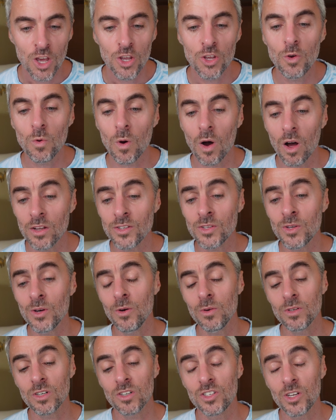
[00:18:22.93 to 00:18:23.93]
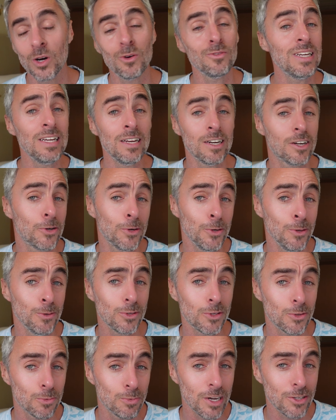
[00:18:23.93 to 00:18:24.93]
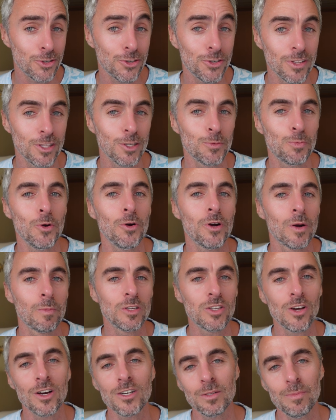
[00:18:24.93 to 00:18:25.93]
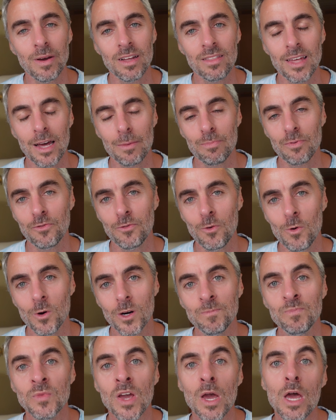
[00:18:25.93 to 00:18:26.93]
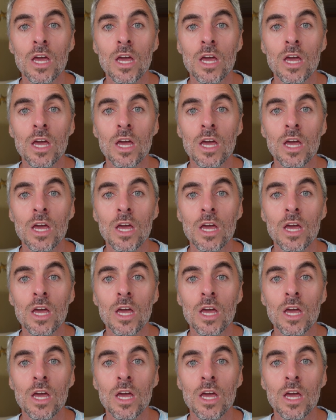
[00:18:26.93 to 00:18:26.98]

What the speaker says: You also don't need a cruise to register in this program. We talked about that before.